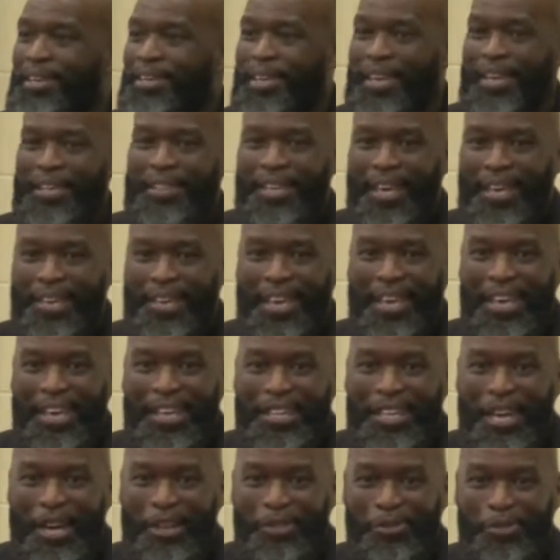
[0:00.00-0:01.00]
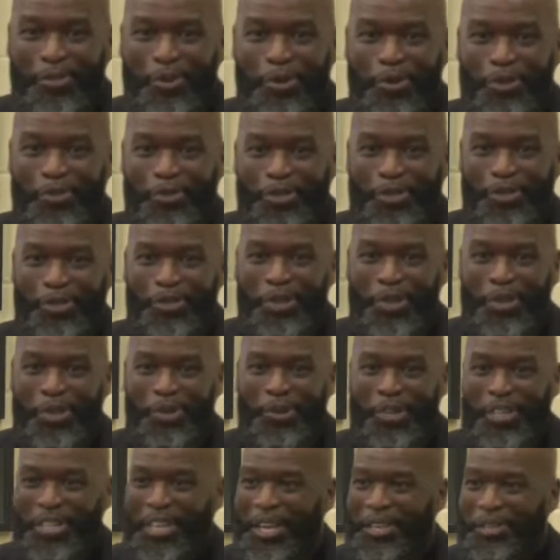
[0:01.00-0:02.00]
kick that can down the road for too
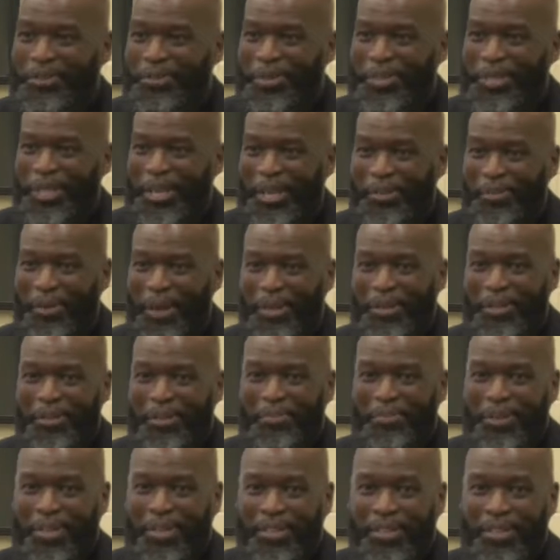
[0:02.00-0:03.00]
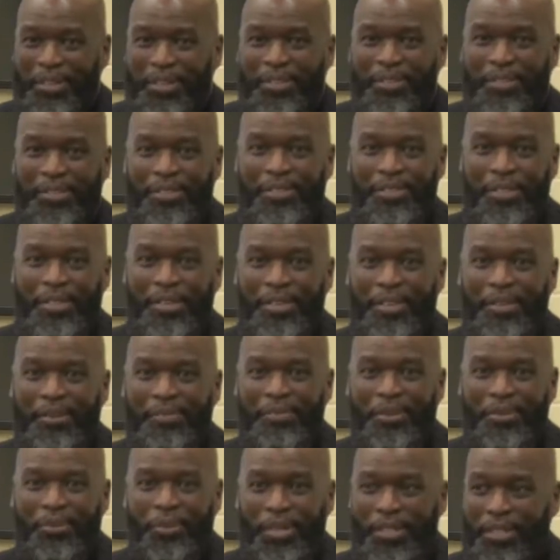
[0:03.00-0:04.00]
long and not do anything about it, because
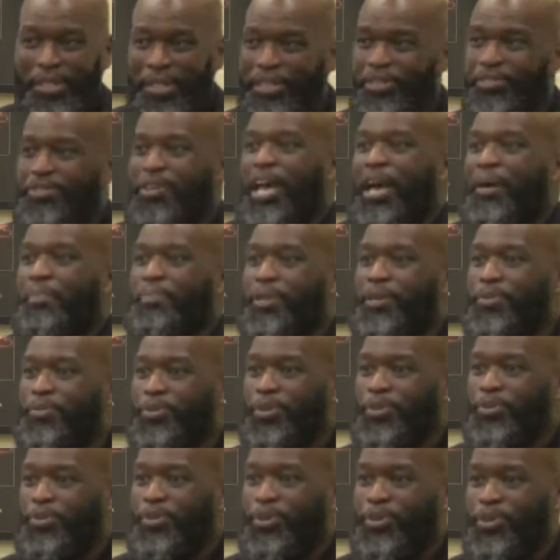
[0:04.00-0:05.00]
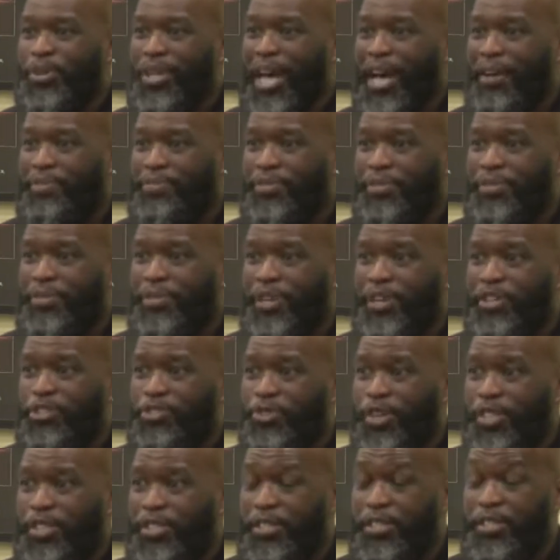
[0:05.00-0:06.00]
the way things are happening, we're going to have to
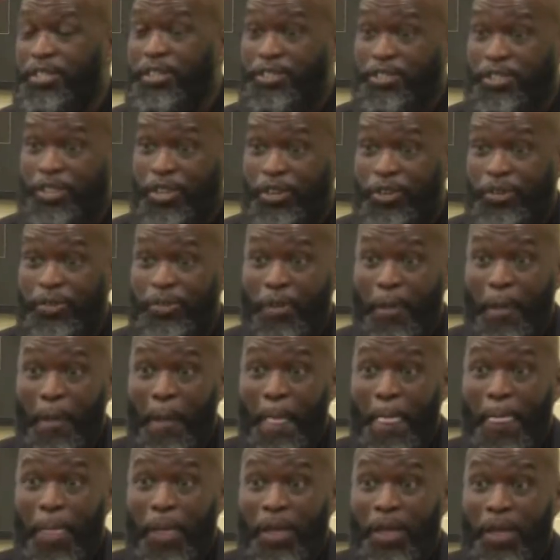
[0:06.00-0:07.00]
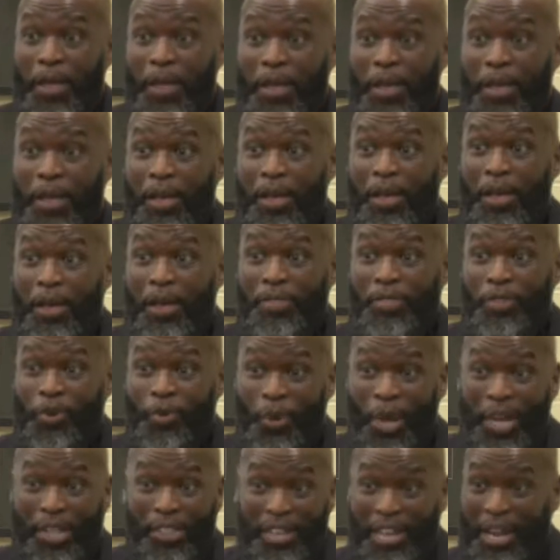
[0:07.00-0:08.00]
address it. And so the
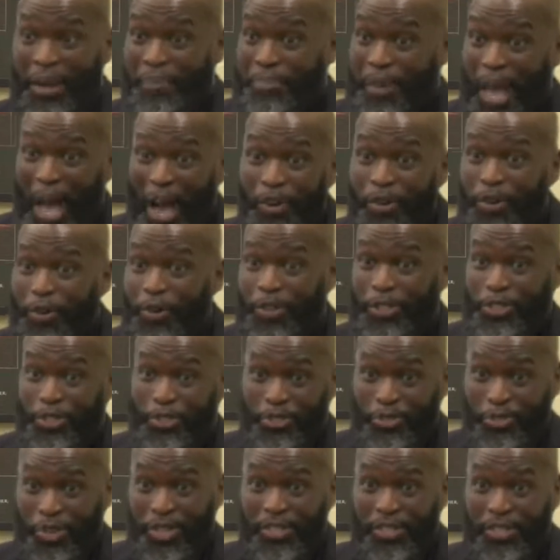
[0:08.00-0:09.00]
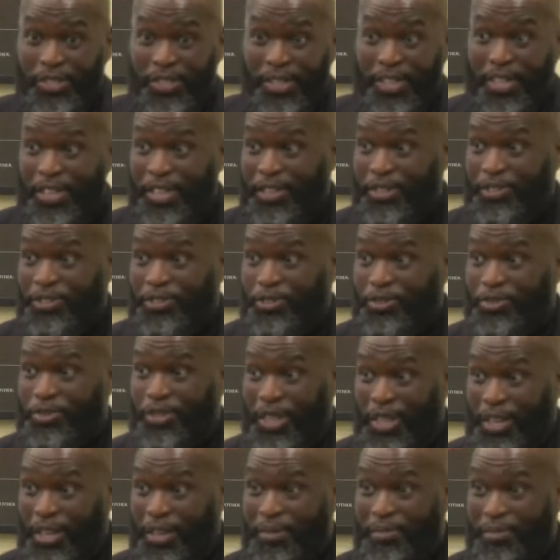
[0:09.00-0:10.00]
way that I'm not going to address it is to
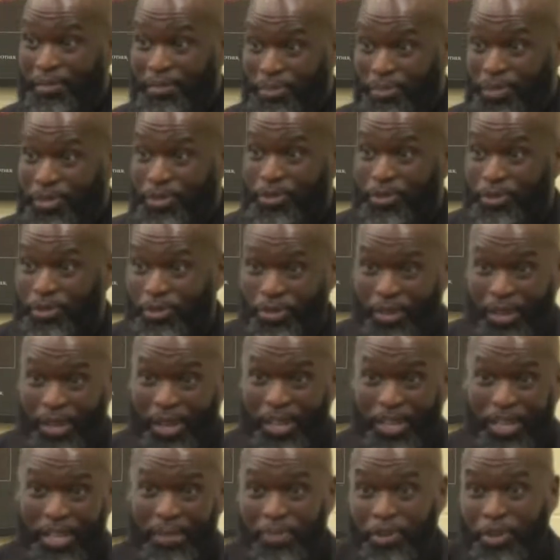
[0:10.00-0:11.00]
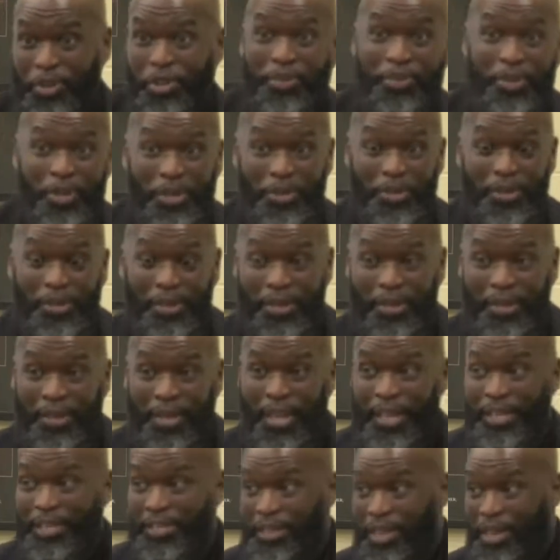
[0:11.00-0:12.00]
come to a community meeting
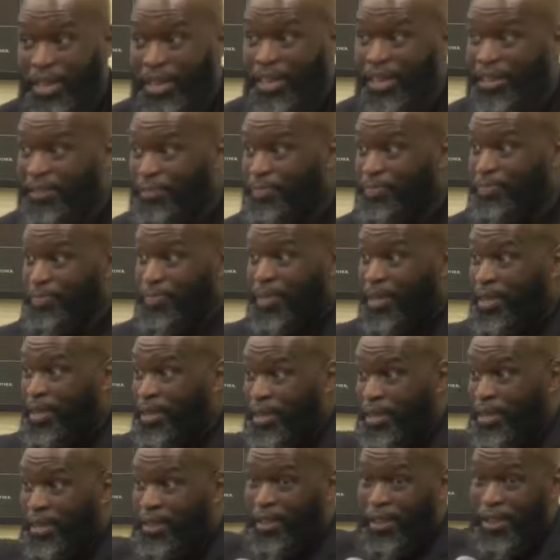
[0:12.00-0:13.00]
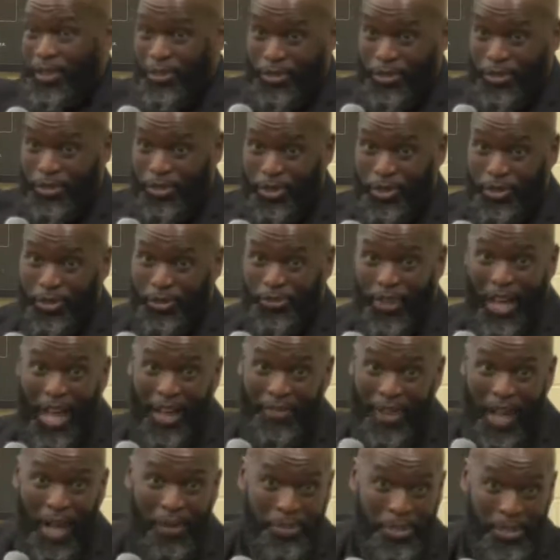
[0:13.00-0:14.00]
and say, these are your
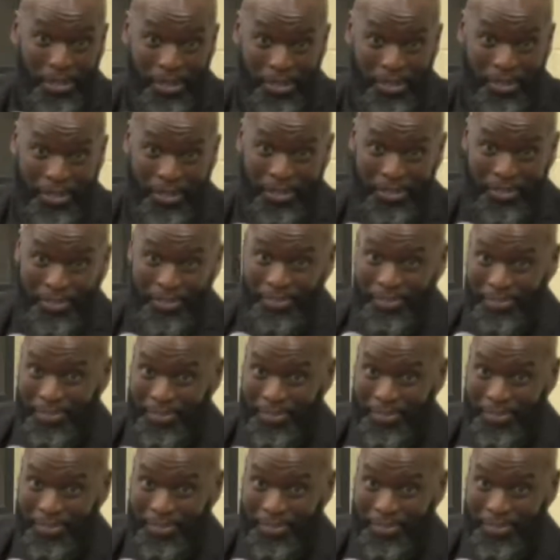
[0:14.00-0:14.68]
5 options.